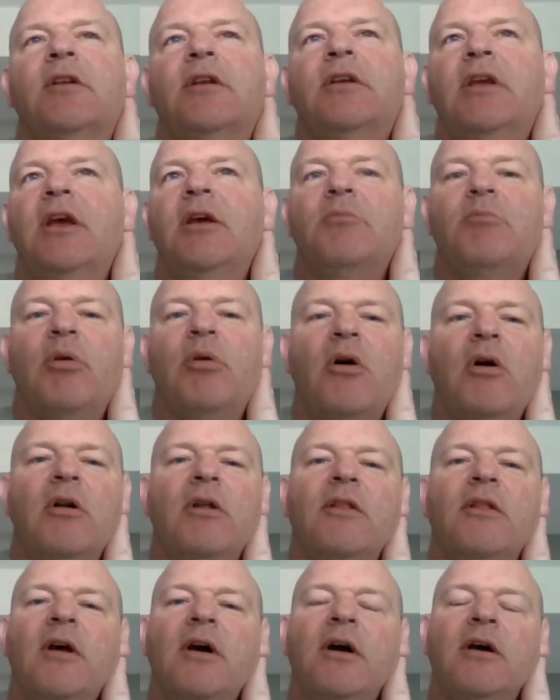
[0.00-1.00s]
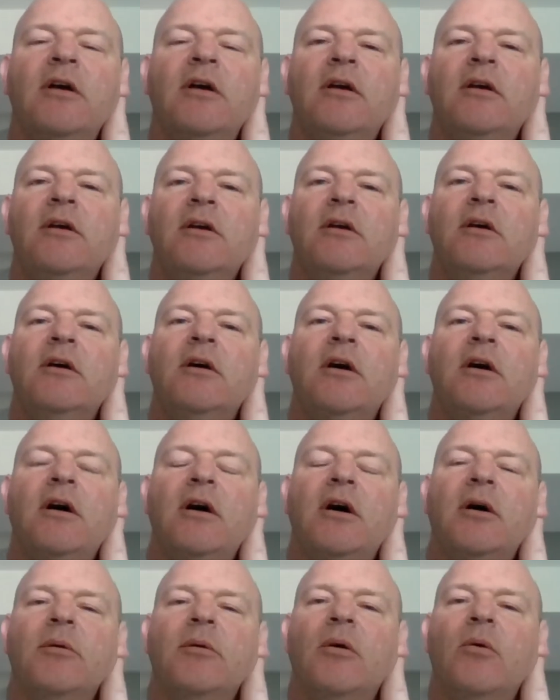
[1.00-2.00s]
And again, part of the
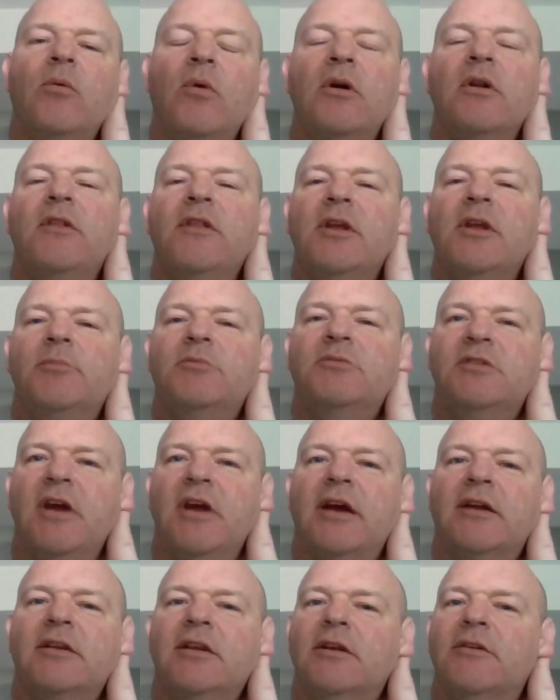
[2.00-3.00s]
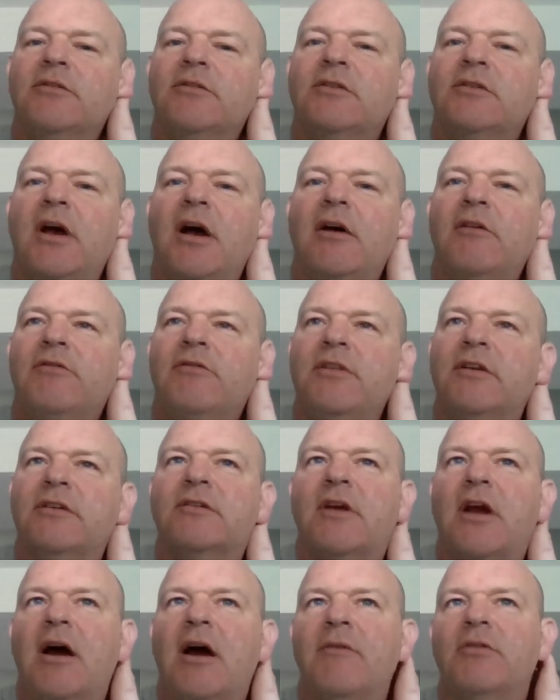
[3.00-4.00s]
one of the objectives of
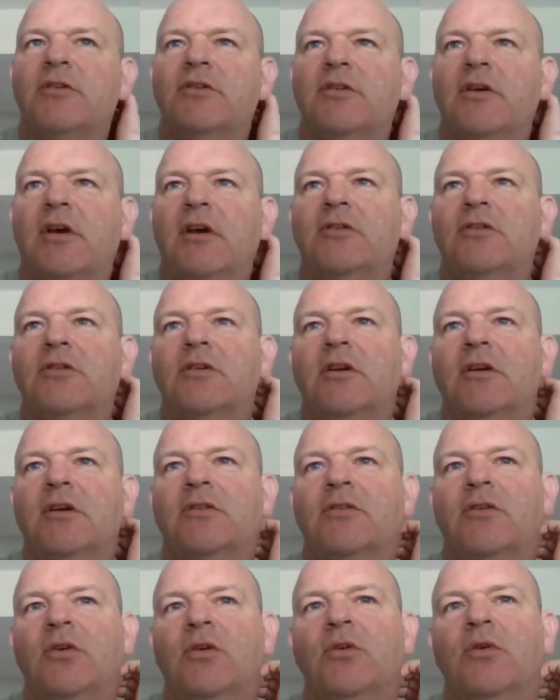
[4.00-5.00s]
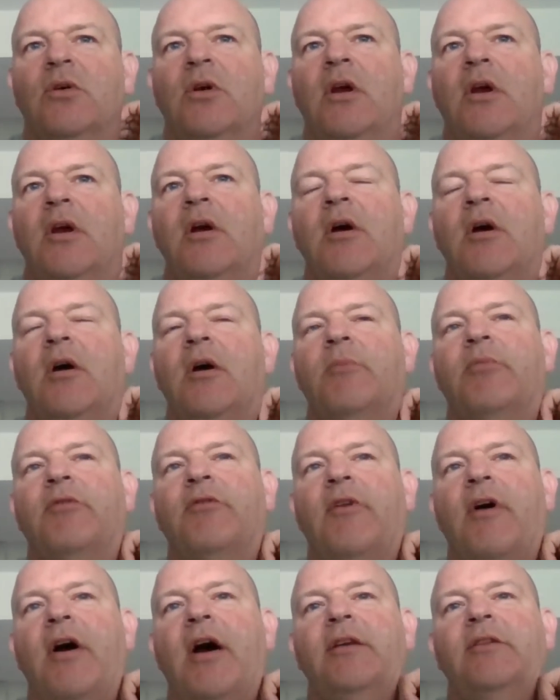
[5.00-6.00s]
this conversation is to
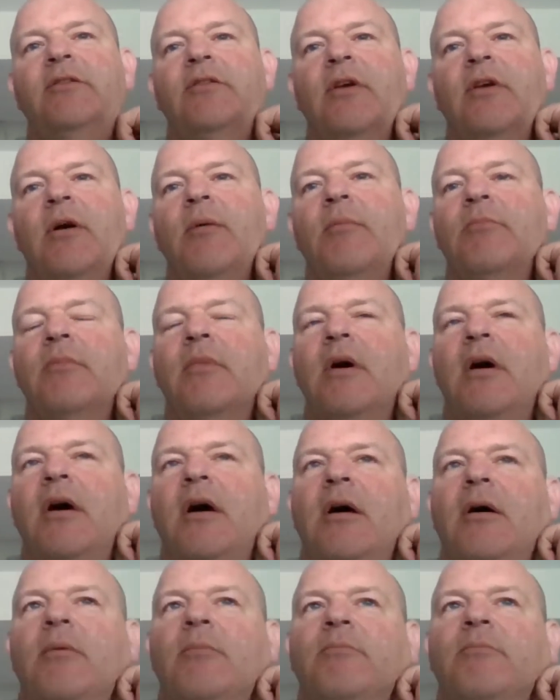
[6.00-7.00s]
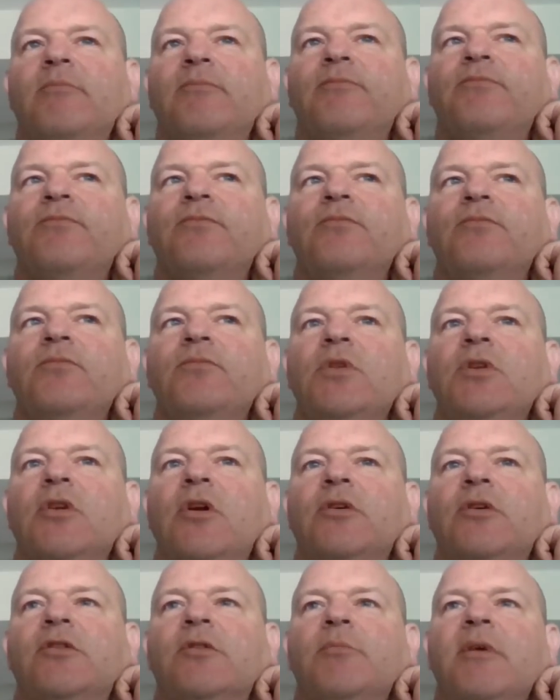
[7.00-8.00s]
provide some
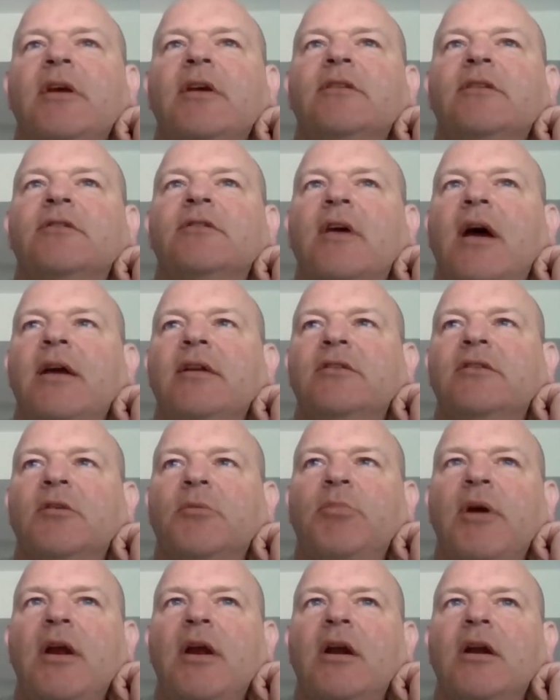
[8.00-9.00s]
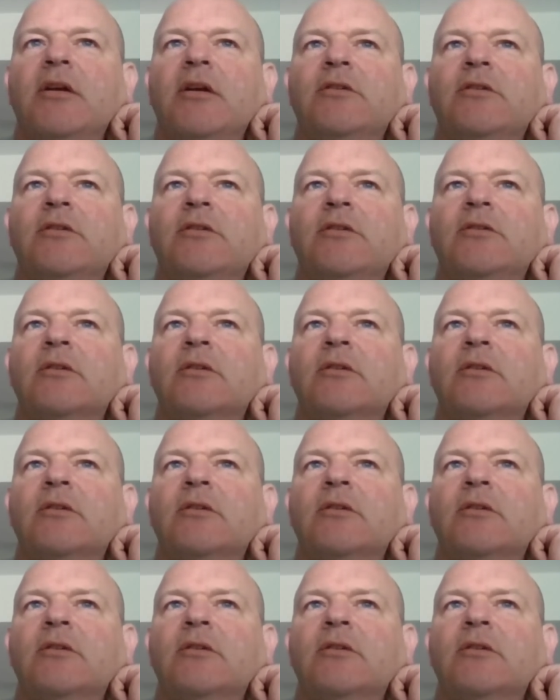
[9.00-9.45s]
some insight to parents